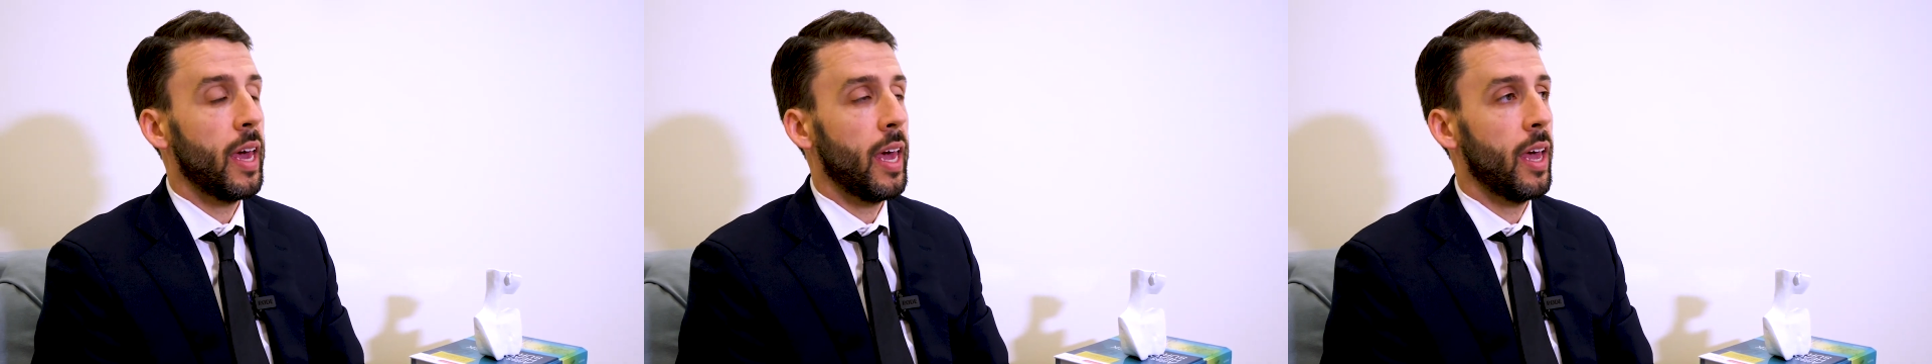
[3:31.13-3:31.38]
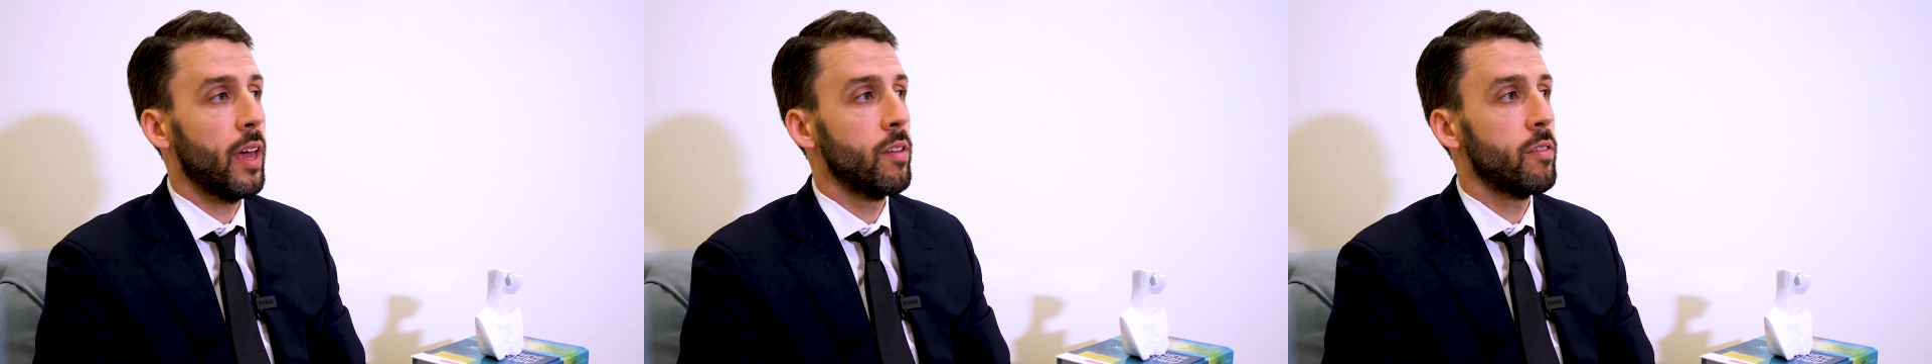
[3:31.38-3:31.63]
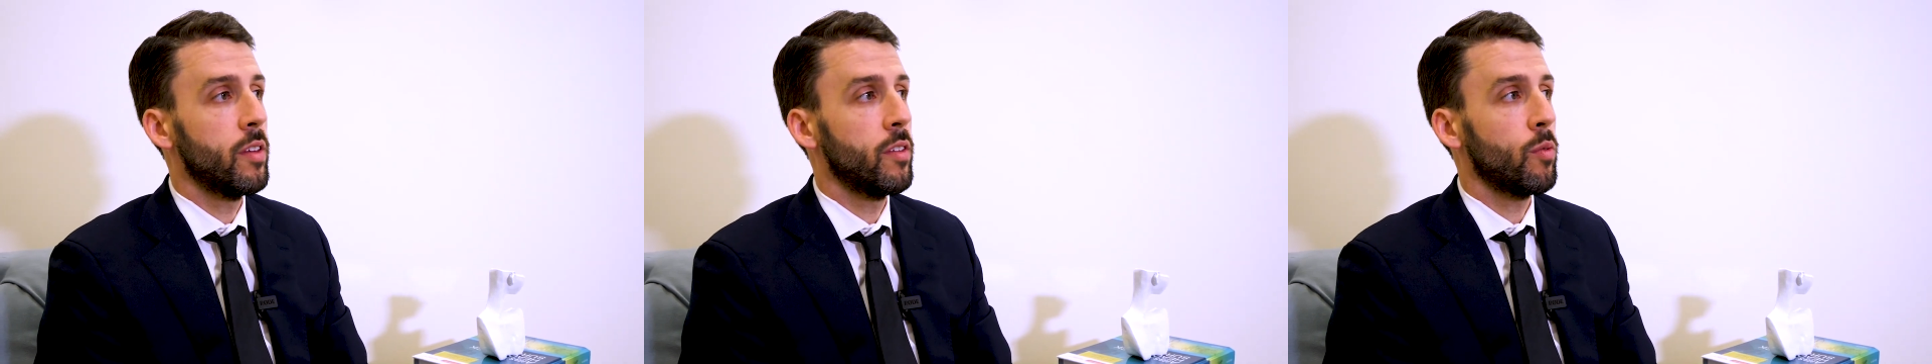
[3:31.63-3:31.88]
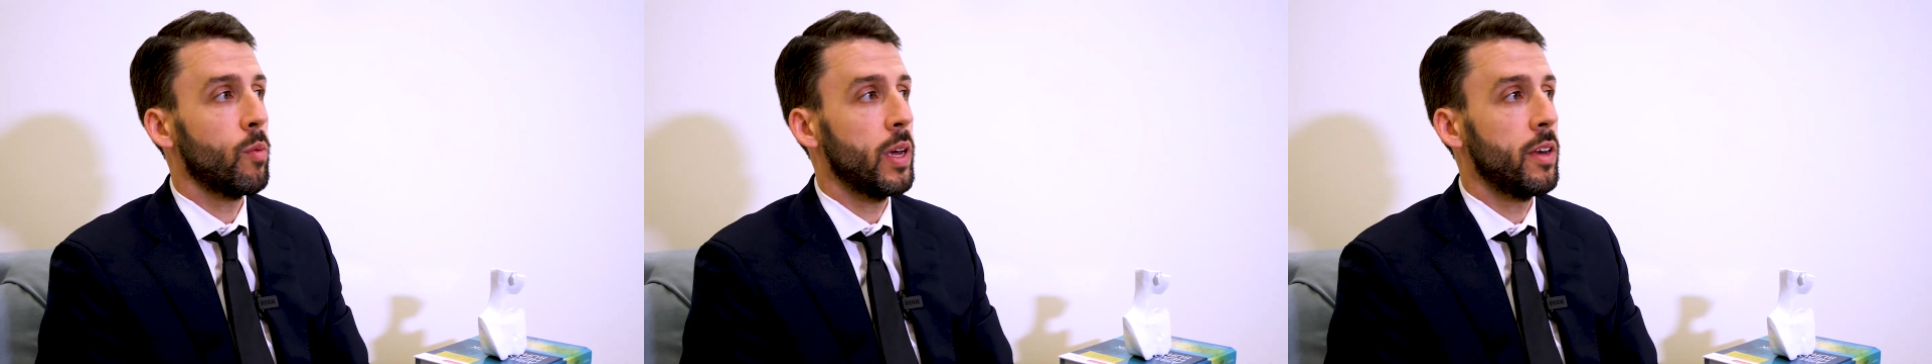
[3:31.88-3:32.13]
And
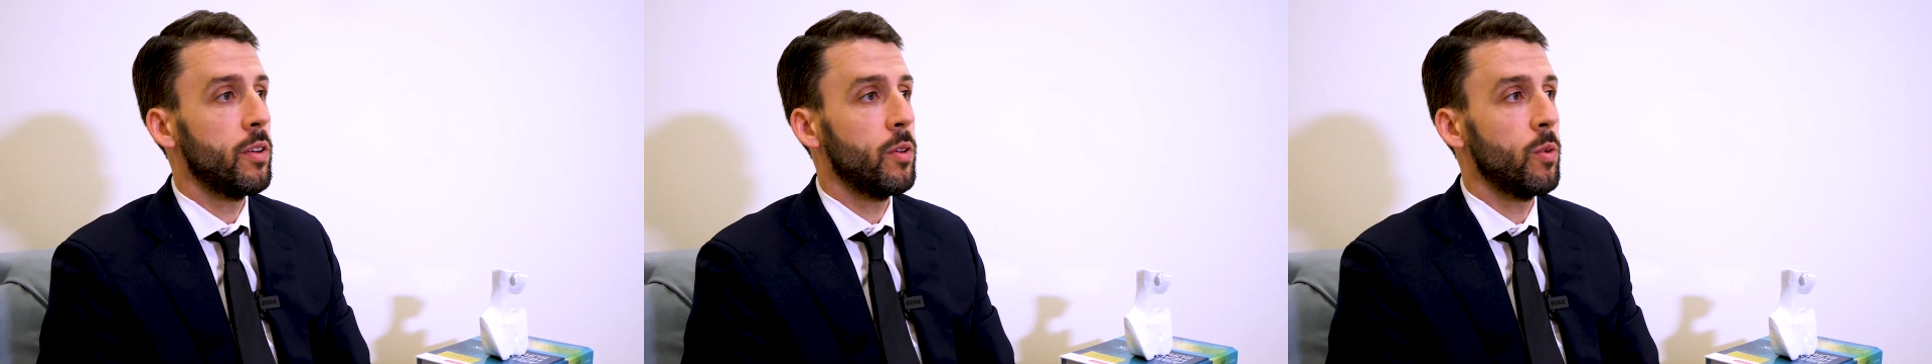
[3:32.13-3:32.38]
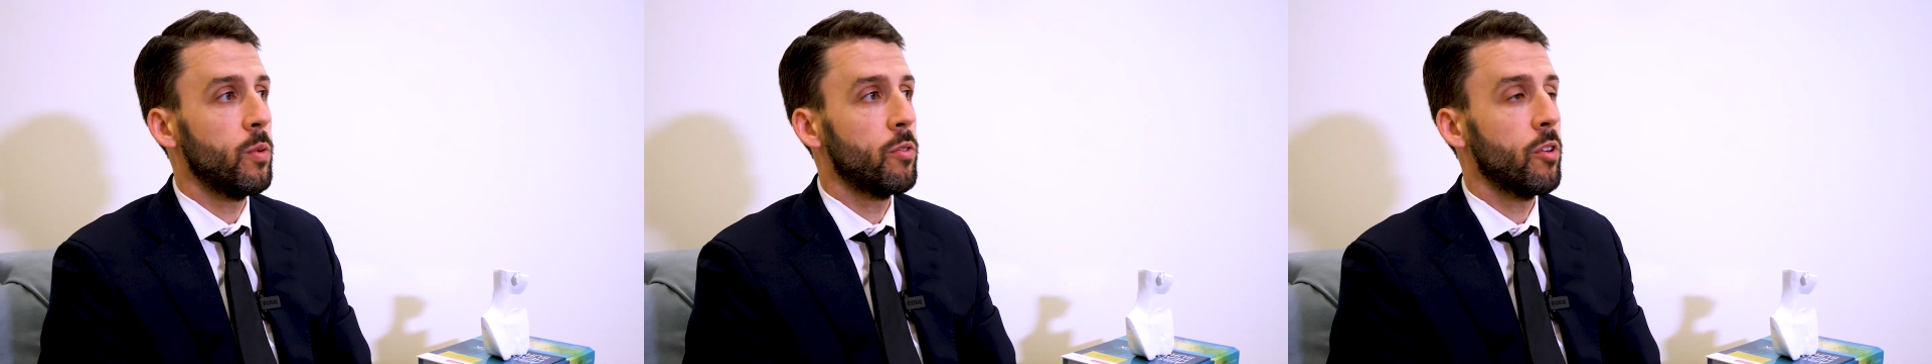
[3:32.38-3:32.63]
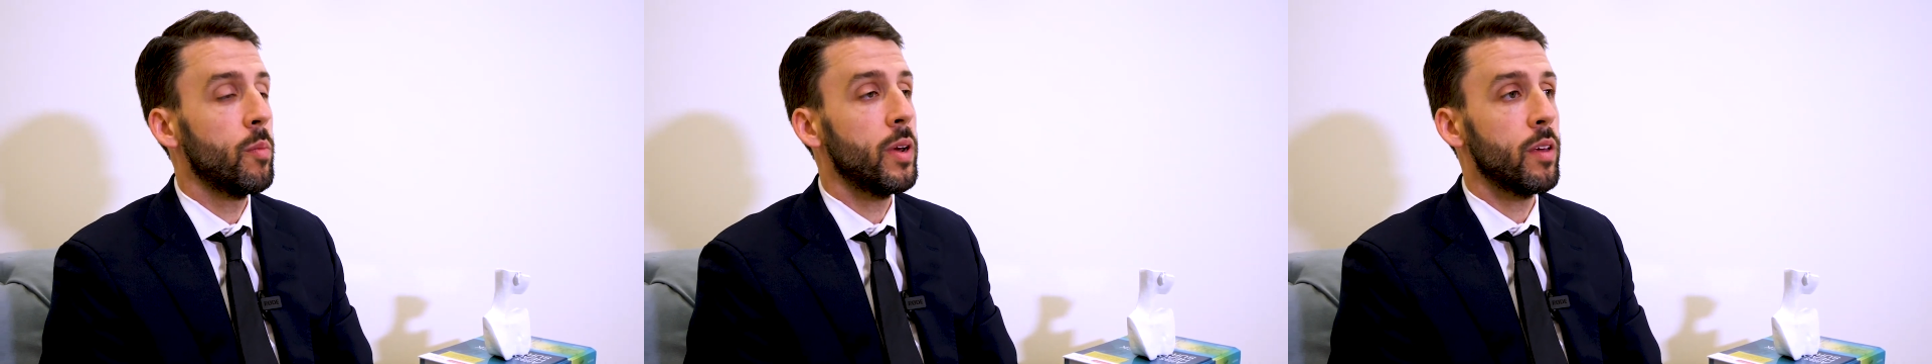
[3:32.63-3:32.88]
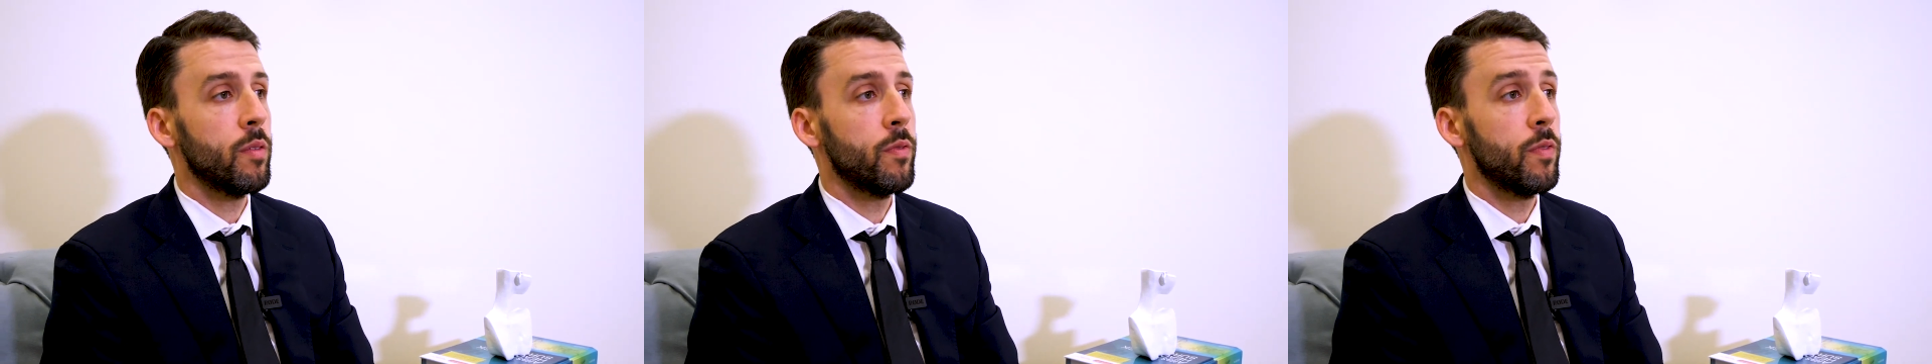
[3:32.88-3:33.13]
since we do so
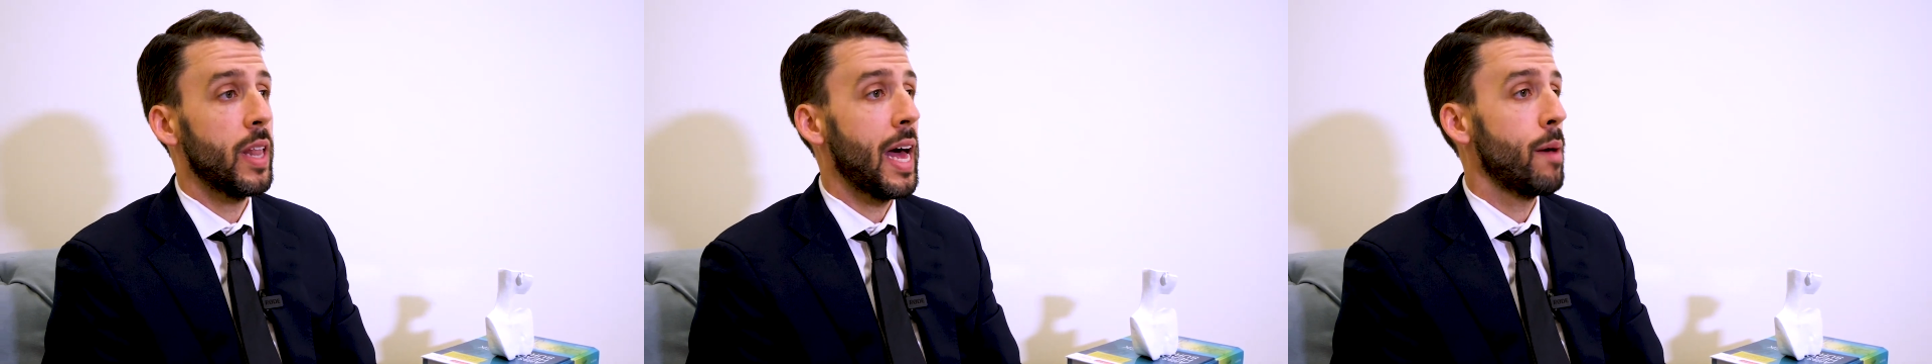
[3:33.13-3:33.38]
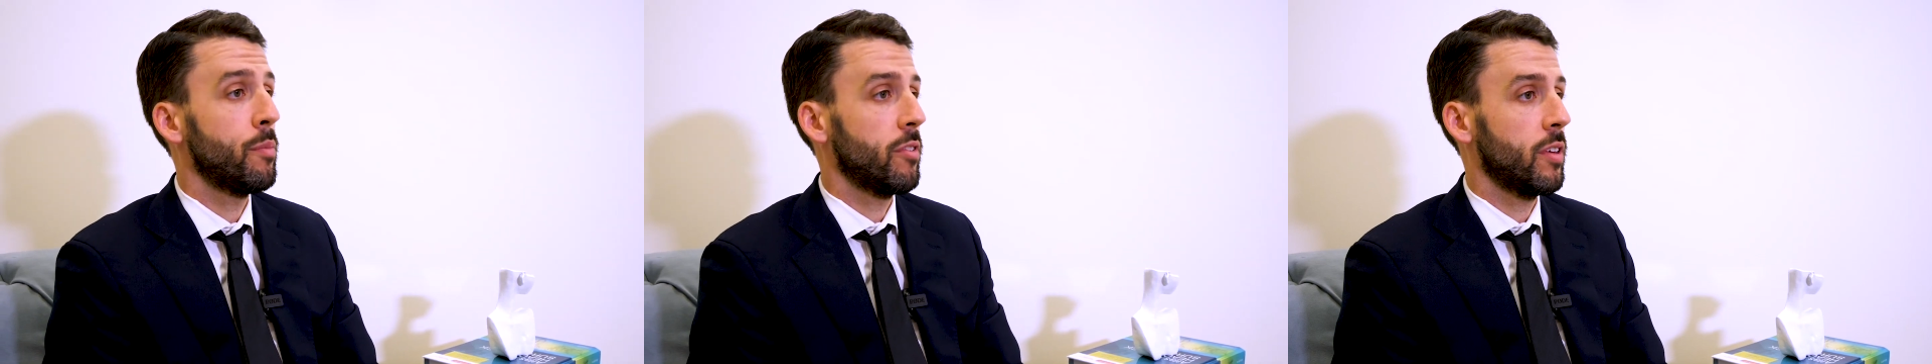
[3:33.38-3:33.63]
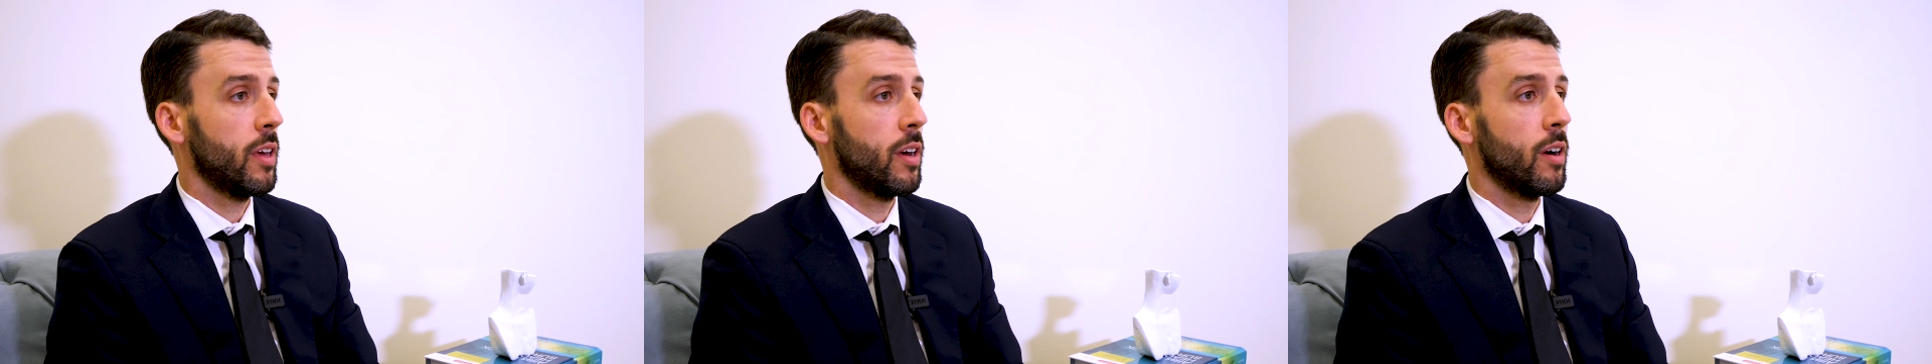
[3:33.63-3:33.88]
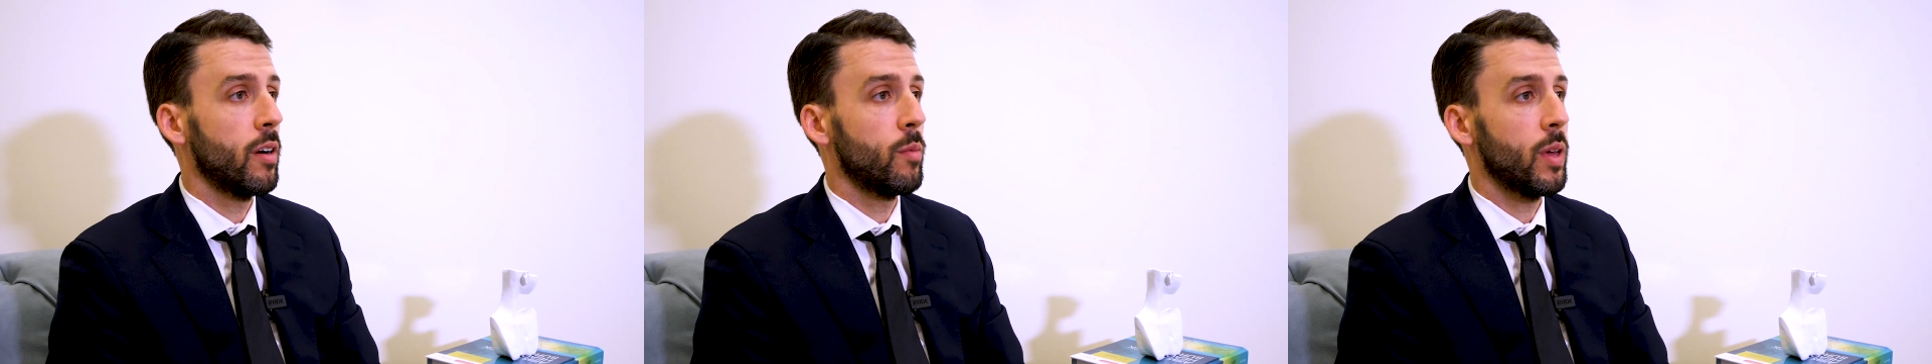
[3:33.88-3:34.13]
many flaps here